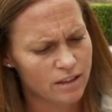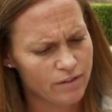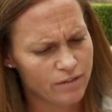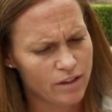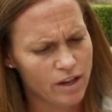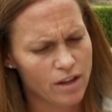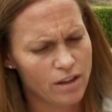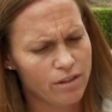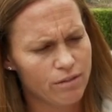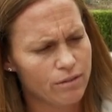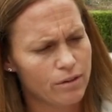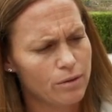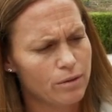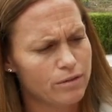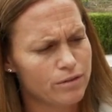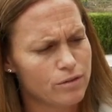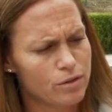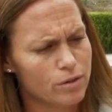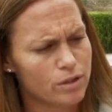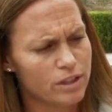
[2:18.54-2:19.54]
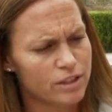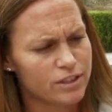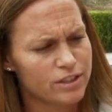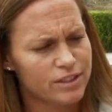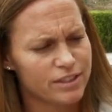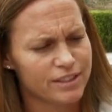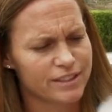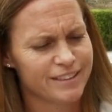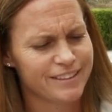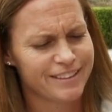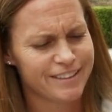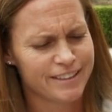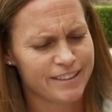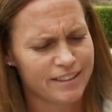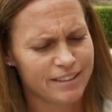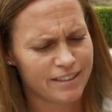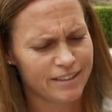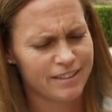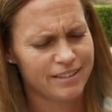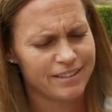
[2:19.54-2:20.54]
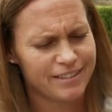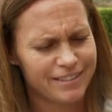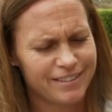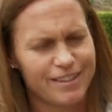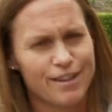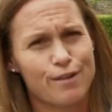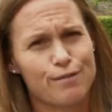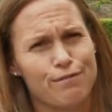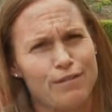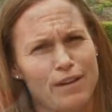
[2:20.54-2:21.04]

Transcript: have gone through and of course our